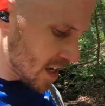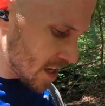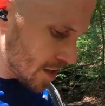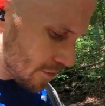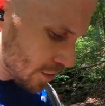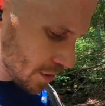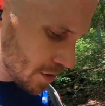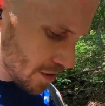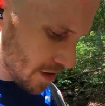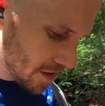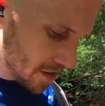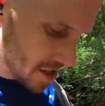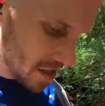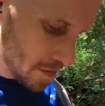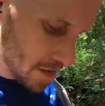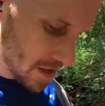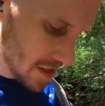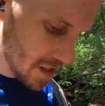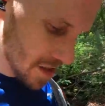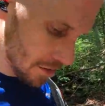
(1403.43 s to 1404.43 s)
filter out
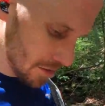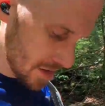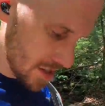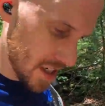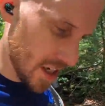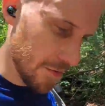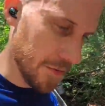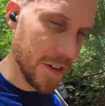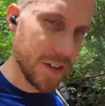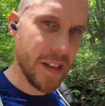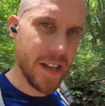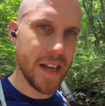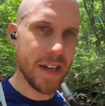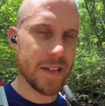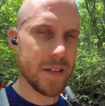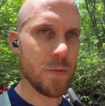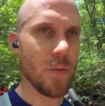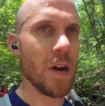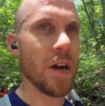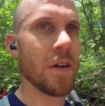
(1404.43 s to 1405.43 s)
some of the silt and stuff like that
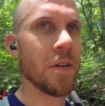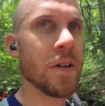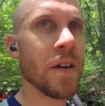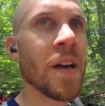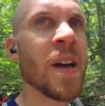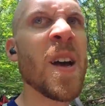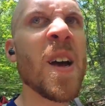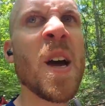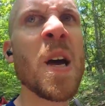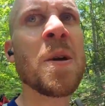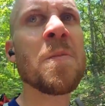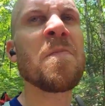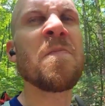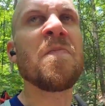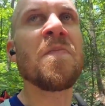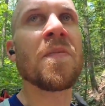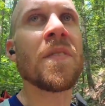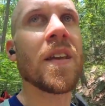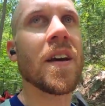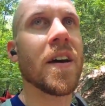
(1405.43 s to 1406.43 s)
as well.
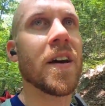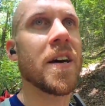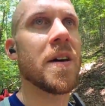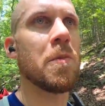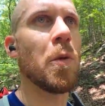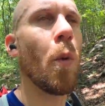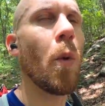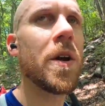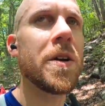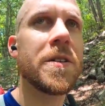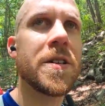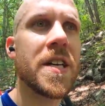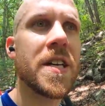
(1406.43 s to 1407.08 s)
The water